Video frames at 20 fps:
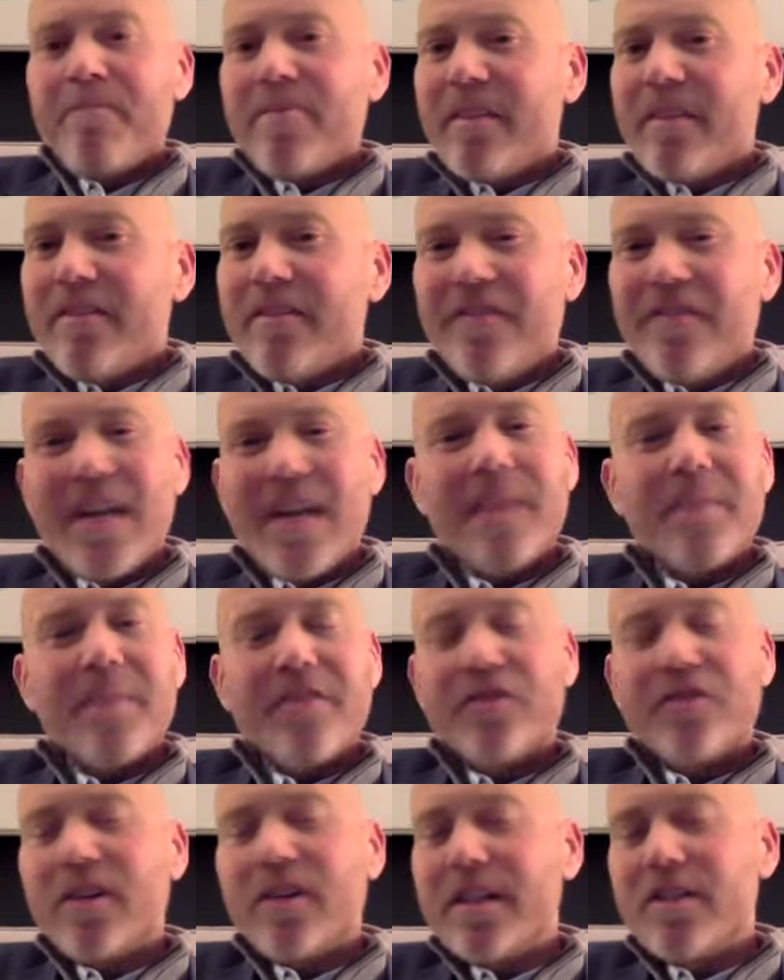family,
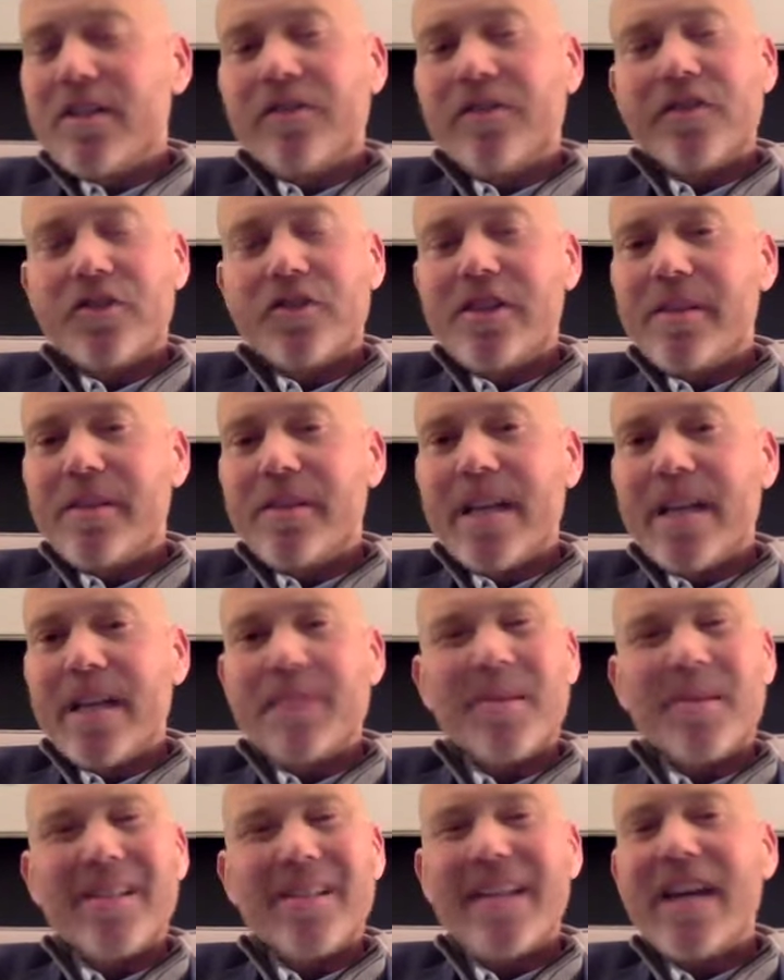friends of Virginia
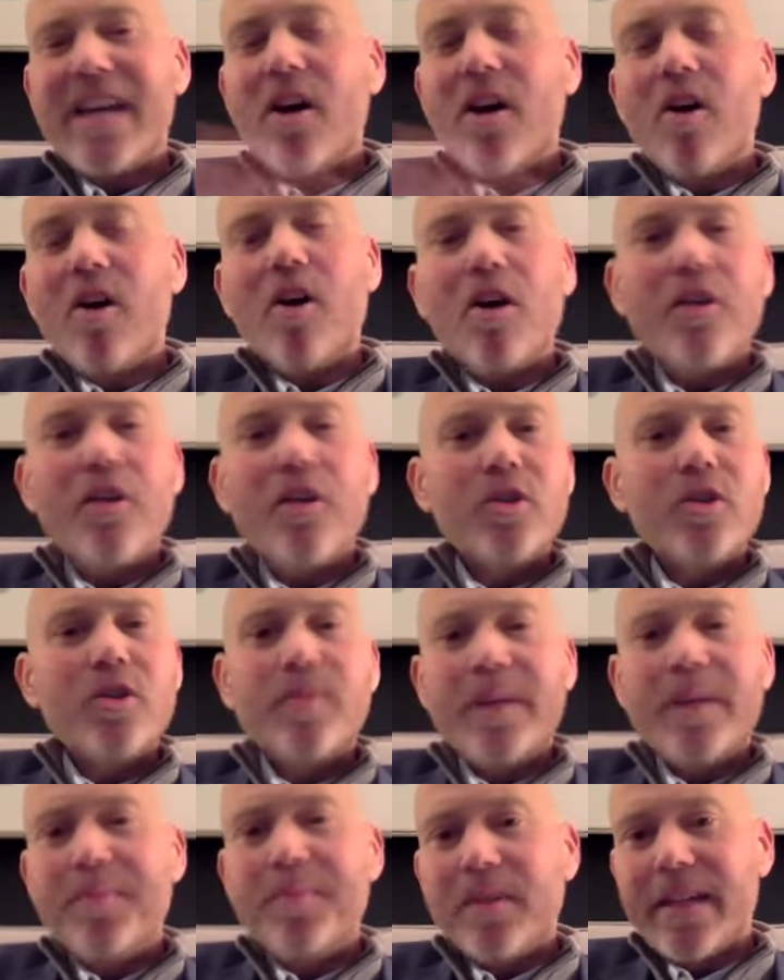baseball. You take all those
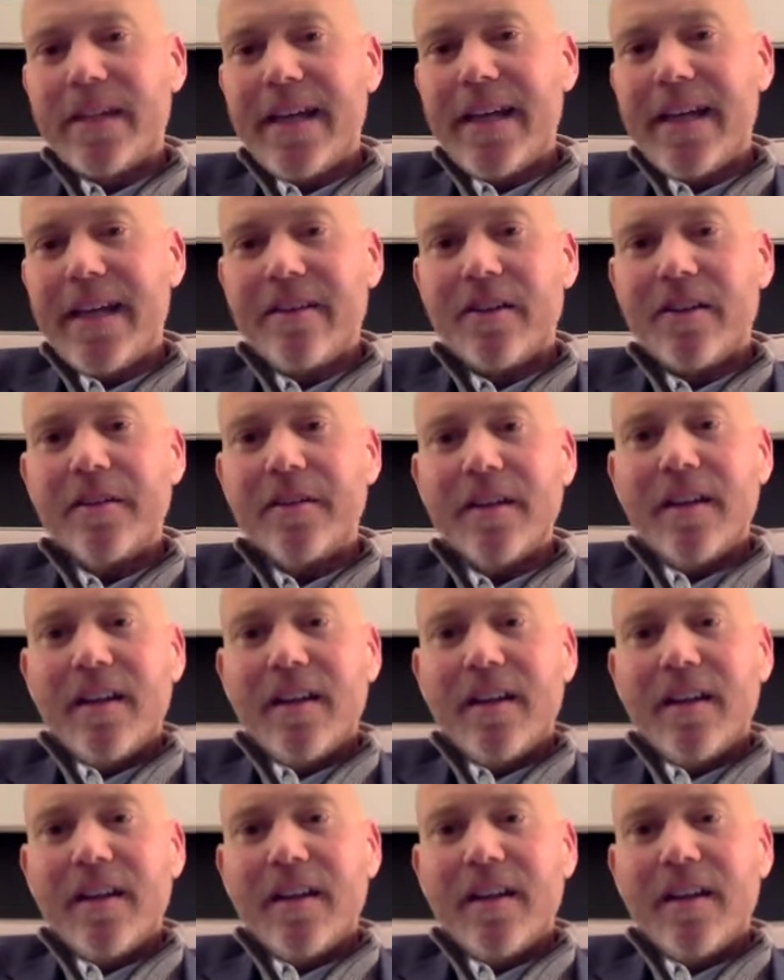people together,